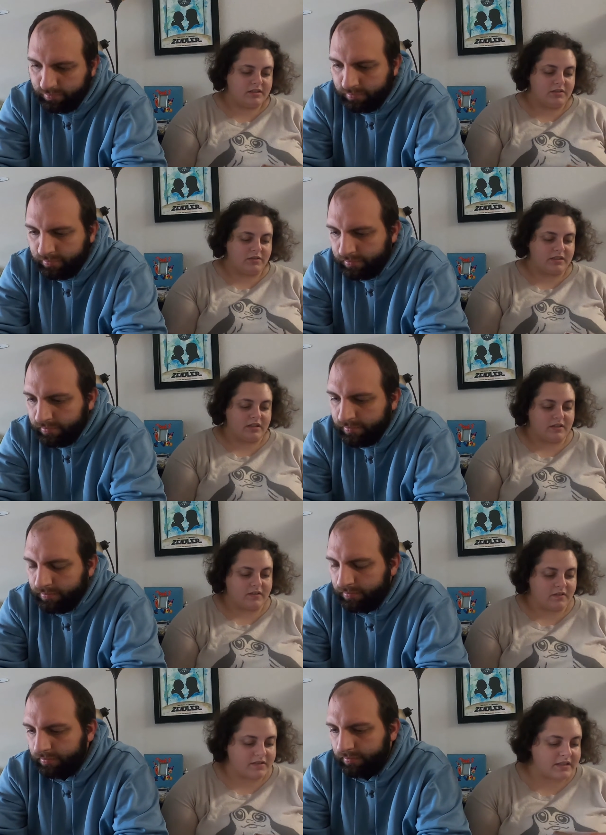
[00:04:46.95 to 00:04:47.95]
Speaker 1: So it's
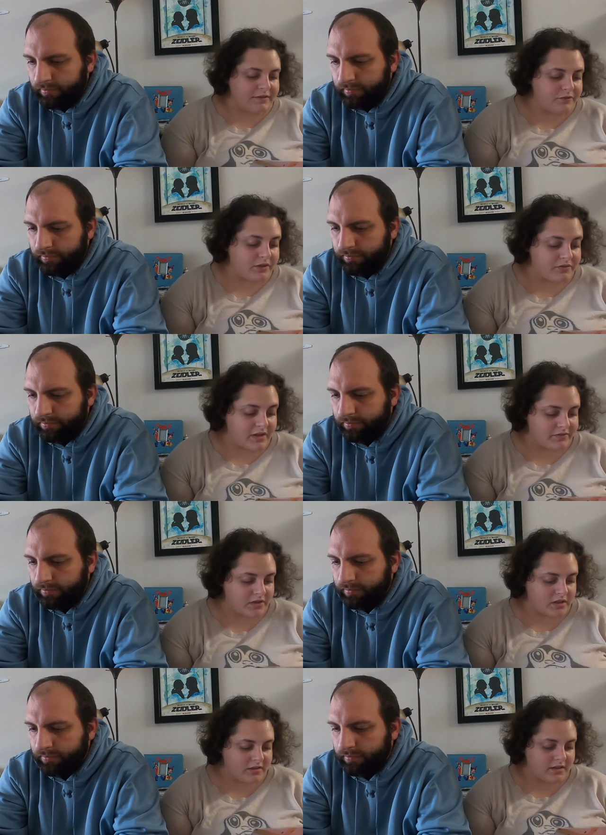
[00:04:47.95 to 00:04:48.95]
a savory
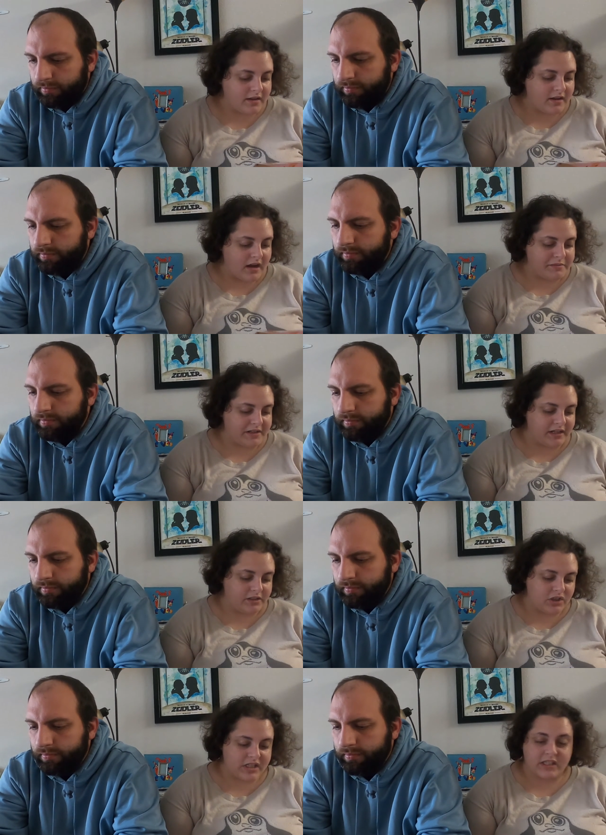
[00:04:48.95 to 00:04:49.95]
flavor, common
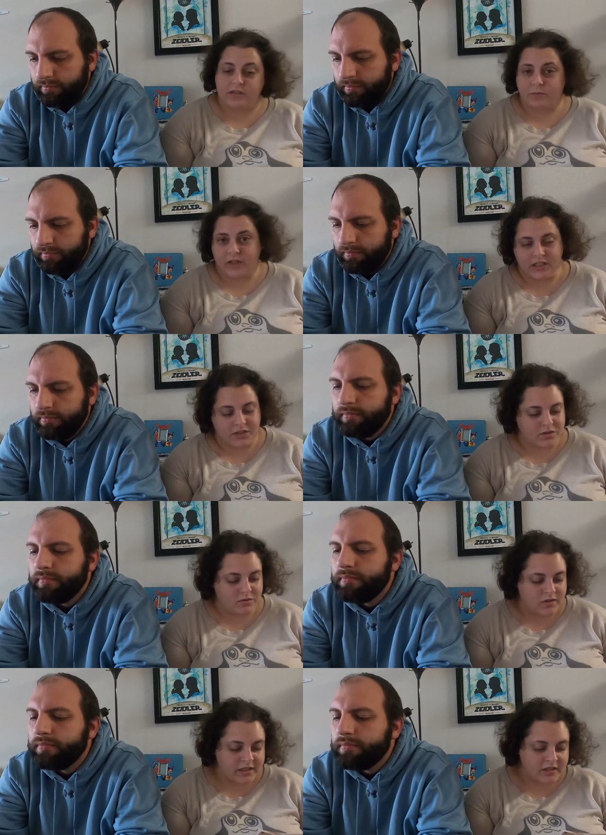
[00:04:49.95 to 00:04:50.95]
allergies, wheat and
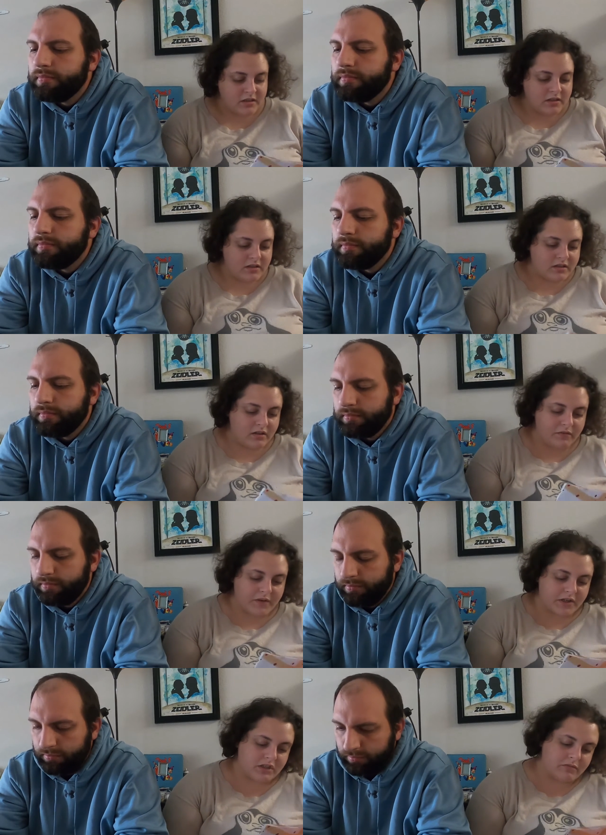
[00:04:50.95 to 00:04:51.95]
soy, no
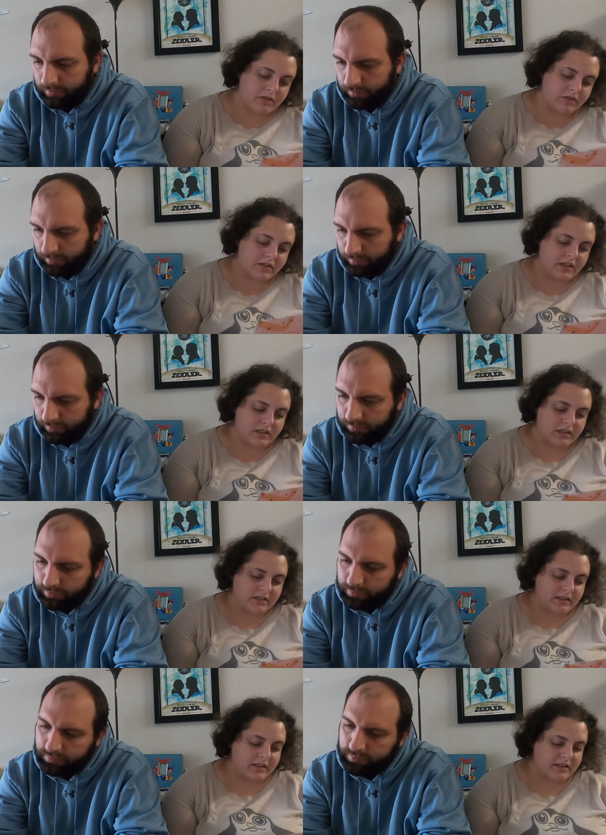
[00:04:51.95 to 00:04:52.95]
vegetables, and
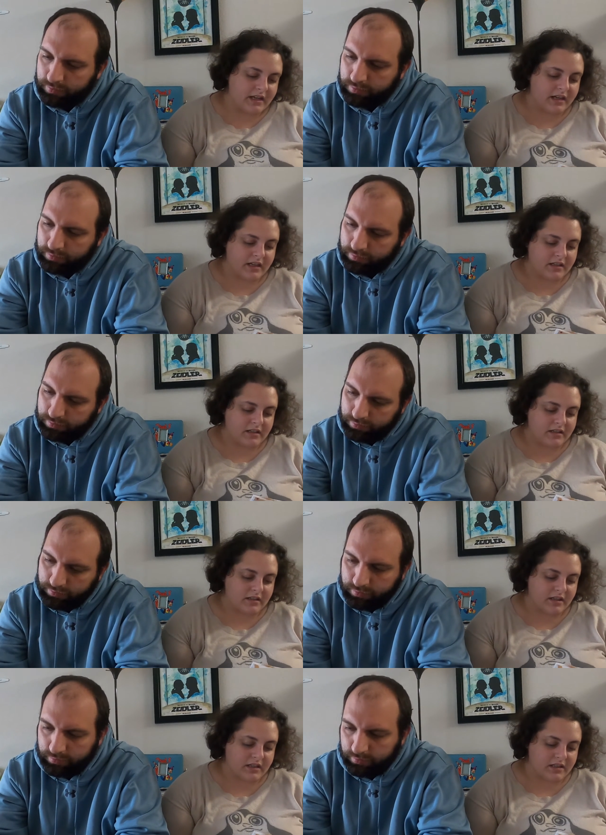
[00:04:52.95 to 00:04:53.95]
doesn't contain
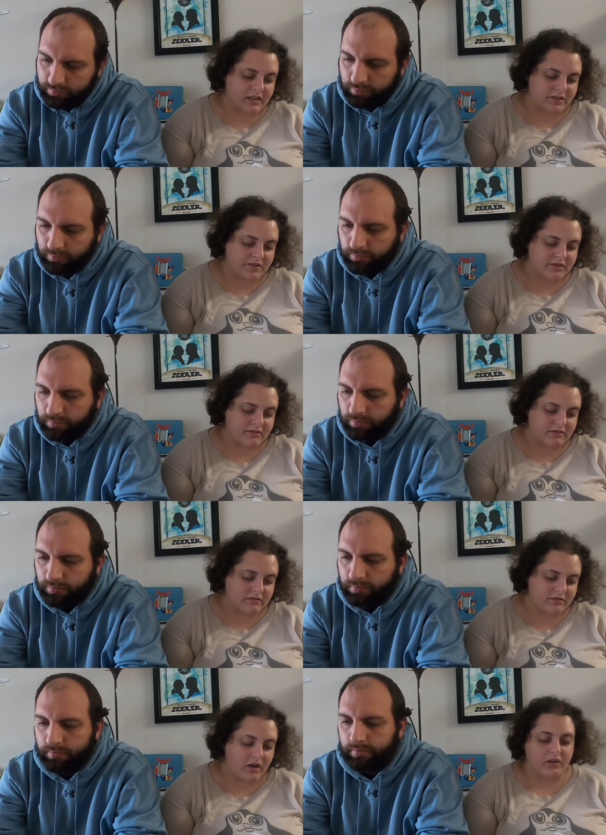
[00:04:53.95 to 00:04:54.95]
anything else.
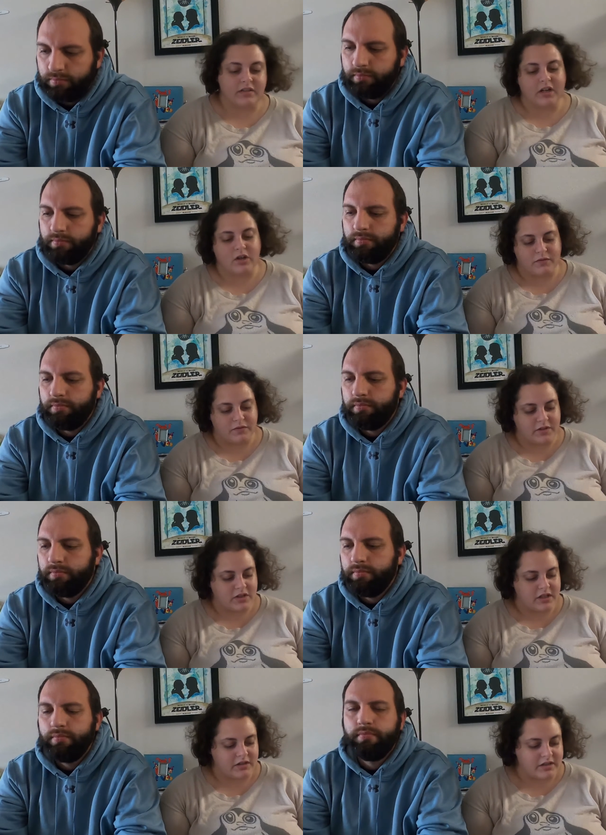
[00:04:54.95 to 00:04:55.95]
Oh, not good for
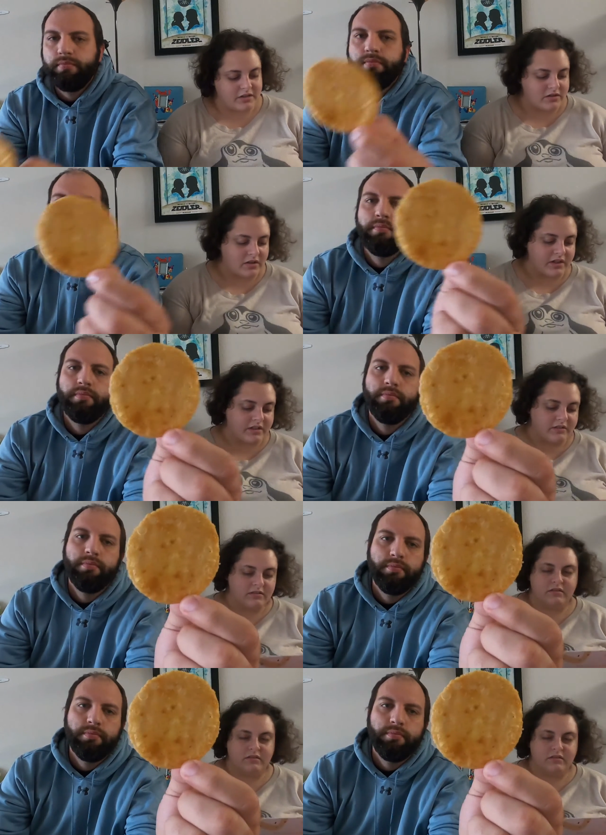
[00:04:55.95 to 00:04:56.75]
vegetarians, sorry.